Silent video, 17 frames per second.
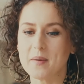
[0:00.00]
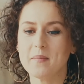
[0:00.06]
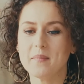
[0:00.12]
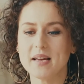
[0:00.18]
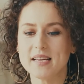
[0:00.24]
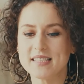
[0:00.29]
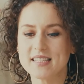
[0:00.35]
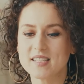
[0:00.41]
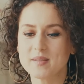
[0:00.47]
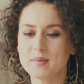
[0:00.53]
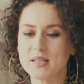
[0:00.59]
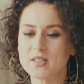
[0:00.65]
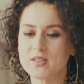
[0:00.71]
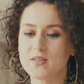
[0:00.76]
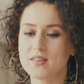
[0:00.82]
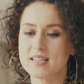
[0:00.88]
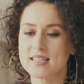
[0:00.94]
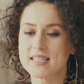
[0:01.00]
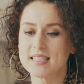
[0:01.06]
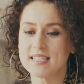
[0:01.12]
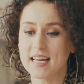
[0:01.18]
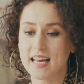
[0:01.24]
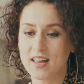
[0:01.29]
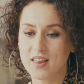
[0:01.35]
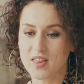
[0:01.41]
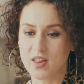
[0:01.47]
amazes me to this
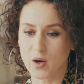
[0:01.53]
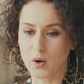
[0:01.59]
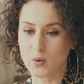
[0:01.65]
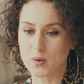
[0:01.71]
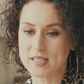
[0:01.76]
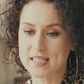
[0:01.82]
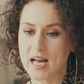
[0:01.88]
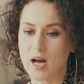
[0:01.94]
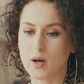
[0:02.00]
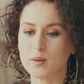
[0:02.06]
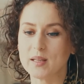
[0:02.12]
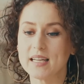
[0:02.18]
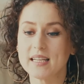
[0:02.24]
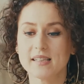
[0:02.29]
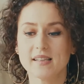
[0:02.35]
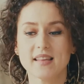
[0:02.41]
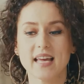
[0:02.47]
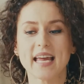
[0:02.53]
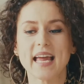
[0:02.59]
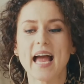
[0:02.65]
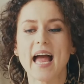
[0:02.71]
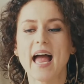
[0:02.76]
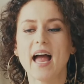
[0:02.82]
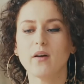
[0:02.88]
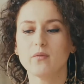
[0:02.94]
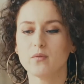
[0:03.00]
day, though, is how little they
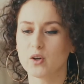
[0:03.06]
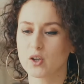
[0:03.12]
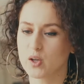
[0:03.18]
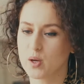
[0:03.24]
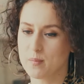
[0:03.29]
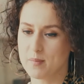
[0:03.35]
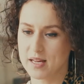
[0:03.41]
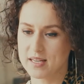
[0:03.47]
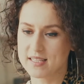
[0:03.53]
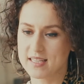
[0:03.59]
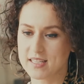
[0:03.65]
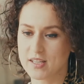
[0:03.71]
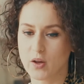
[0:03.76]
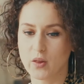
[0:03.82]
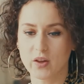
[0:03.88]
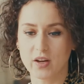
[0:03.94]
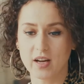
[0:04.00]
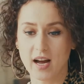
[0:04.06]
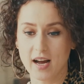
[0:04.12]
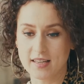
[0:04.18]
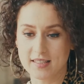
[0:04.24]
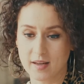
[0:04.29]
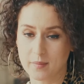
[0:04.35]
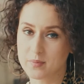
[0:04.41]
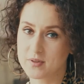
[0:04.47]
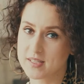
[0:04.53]
ever commented on the
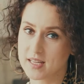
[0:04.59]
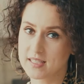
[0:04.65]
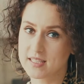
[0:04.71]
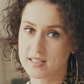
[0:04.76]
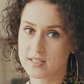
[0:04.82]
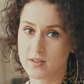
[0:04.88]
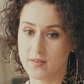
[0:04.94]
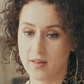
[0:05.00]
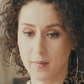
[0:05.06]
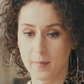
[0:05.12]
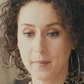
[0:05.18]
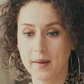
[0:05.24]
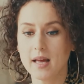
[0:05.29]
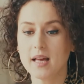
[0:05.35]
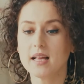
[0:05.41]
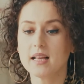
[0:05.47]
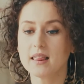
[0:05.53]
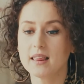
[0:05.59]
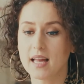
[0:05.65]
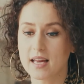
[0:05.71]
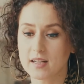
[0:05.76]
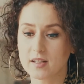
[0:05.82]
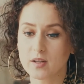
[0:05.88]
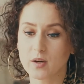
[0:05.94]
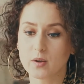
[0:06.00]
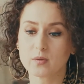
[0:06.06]
guys I presented to them,
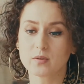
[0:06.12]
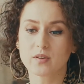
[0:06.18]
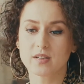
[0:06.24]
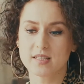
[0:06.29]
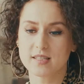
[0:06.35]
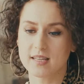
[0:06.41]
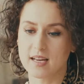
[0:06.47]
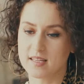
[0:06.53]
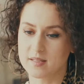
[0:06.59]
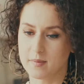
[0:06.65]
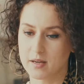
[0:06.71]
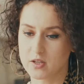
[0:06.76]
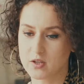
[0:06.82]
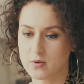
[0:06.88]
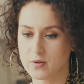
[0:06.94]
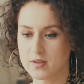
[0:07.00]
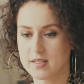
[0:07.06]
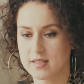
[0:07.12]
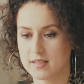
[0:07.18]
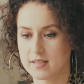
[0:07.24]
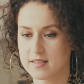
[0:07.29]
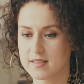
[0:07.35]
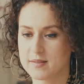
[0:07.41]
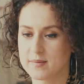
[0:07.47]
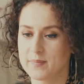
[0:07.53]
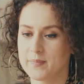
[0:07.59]
let alone criticized my
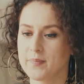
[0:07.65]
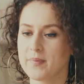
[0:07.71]
choices.